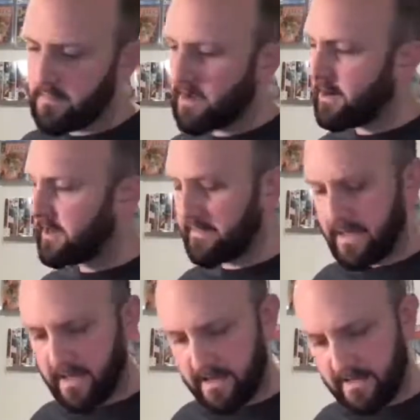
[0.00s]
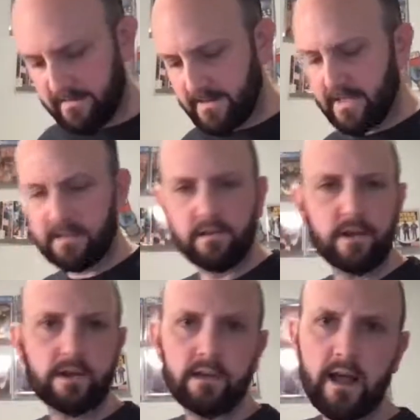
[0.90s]
All right, they indeed
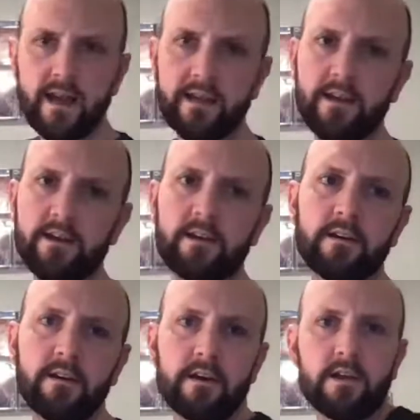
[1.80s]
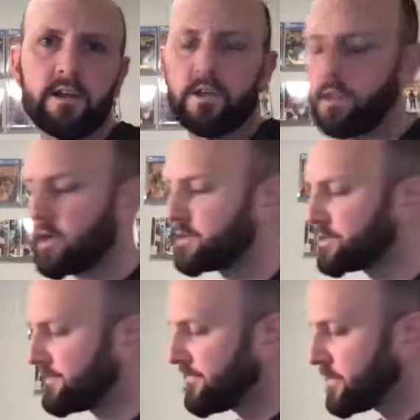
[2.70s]
look like
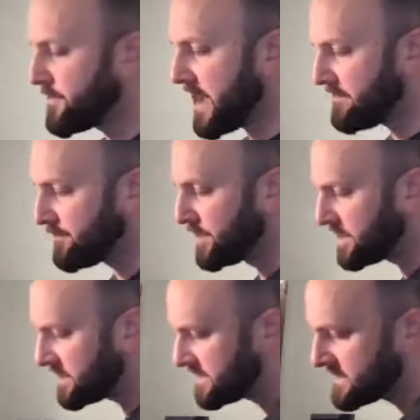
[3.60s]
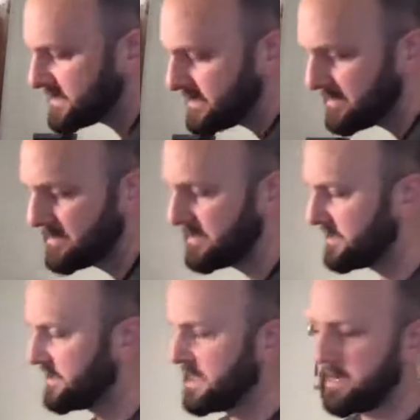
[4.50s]
larger format books.
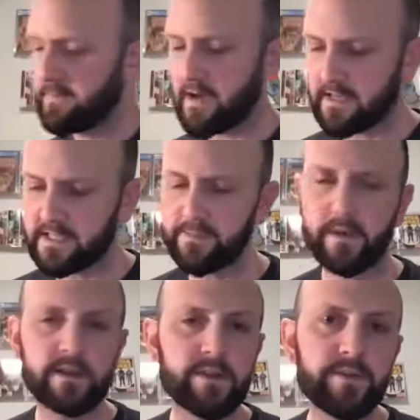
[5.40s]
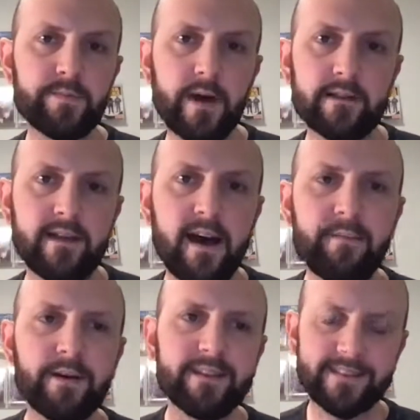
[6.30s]
I'm not going to spend a huge amount of
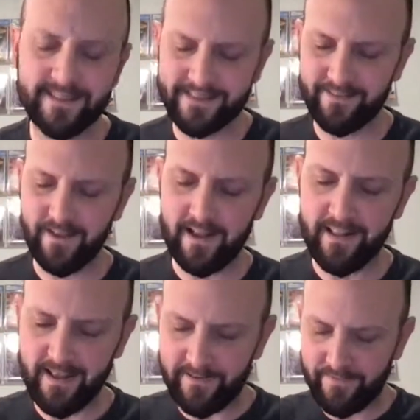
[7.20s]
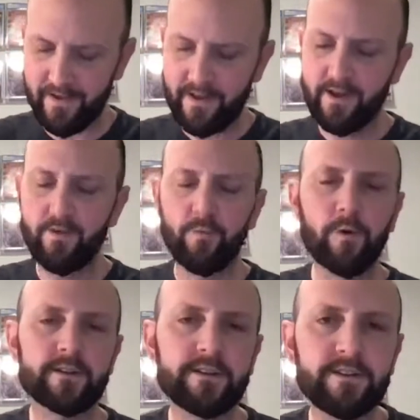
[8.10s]
time on this because I've got a lot of
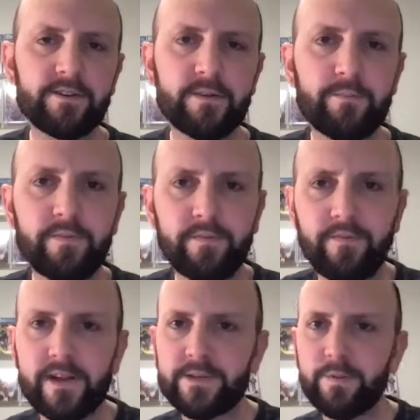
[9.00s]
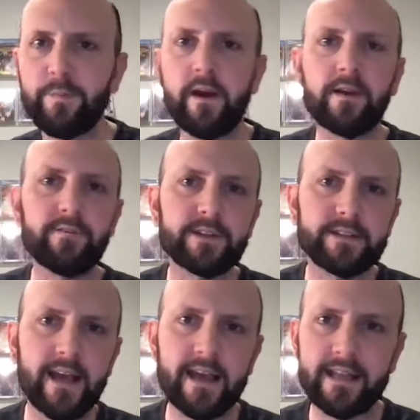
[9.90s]
work to do to finish preparing for
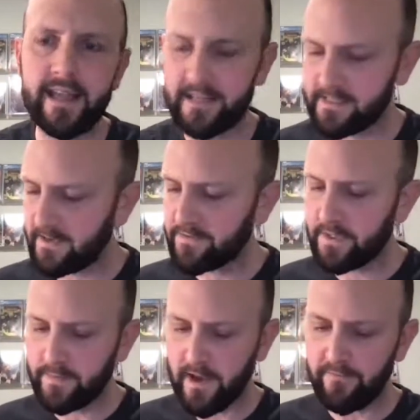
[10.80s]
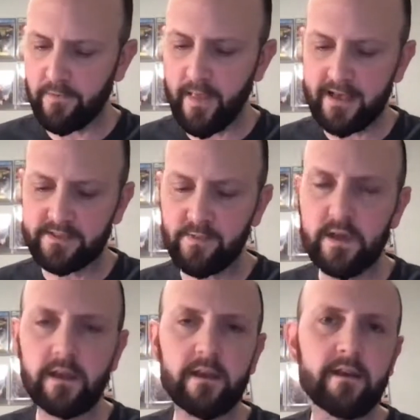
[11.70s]
tonight and getting stuff shipped out from last
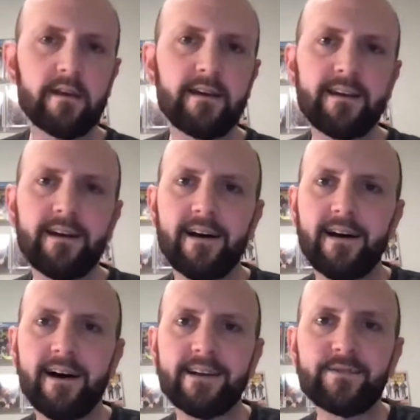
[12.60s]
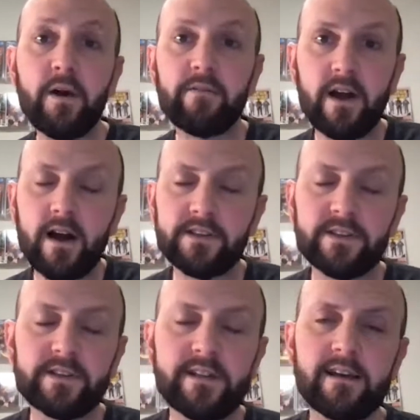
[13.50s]
week. I do have an
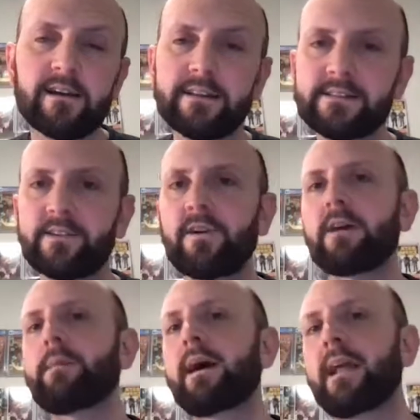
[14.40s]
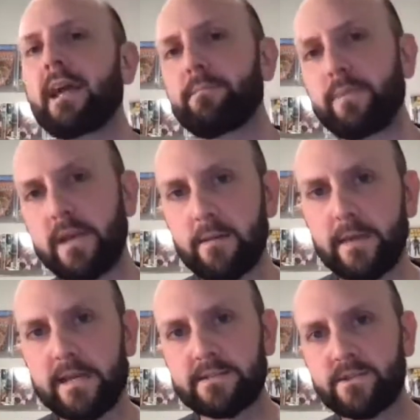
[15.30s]
auction tonight on Instagram at 8 p.m.
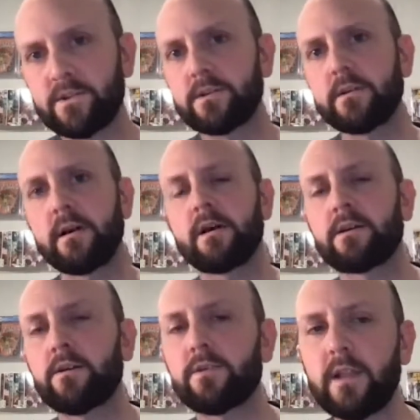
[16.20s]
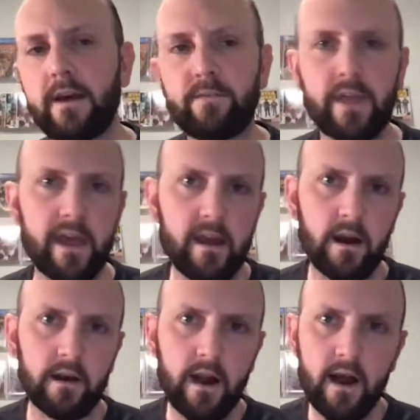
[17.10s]
Eastern, going live with
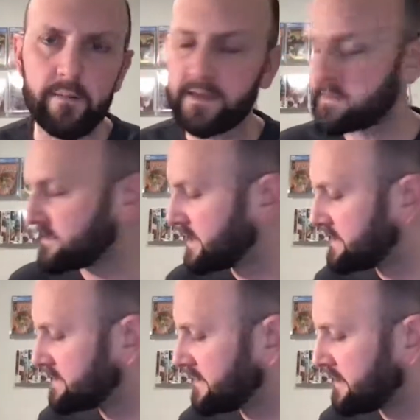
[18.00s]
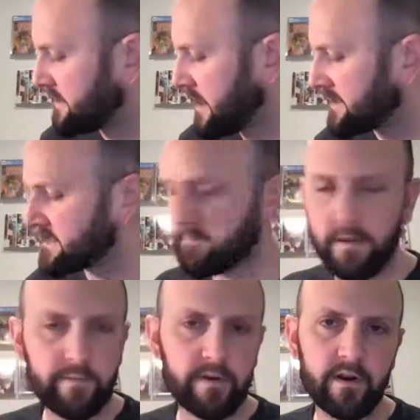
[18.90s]
AR Comics, a nice, awesome
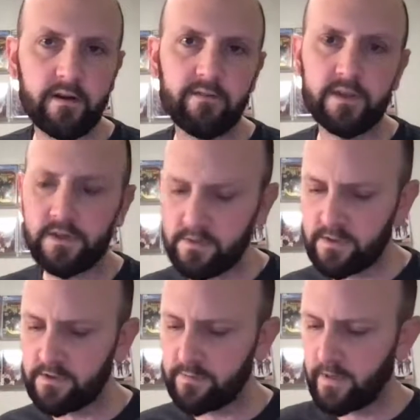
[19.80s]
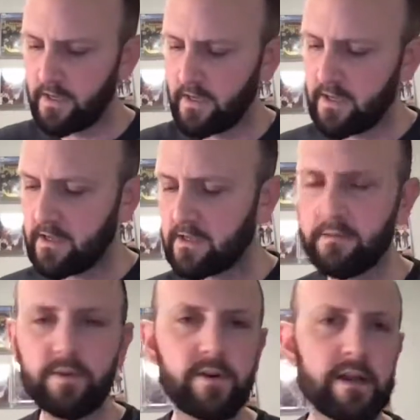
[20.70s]
member of the YouTube
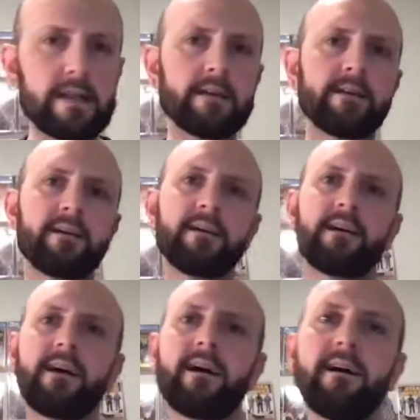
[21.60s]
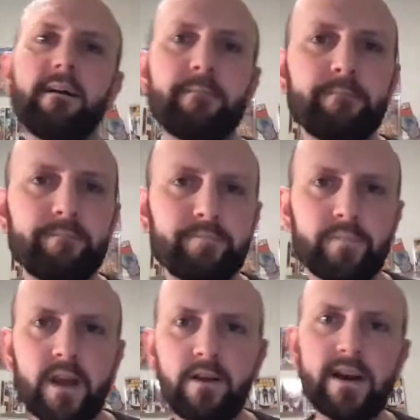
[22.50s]
community. All
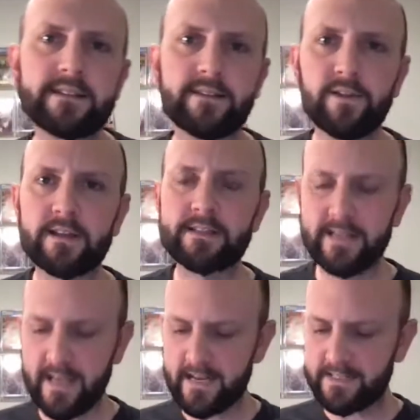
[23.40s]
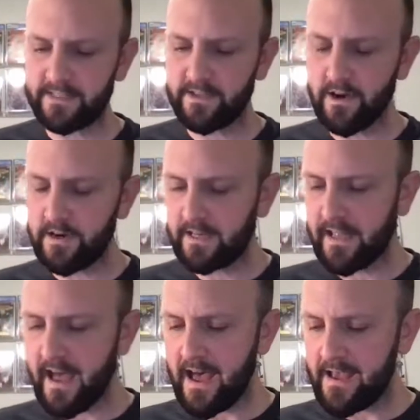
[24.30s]
right, so let's get it started,
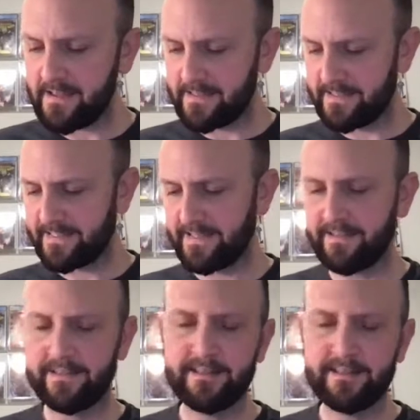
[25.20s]
guys.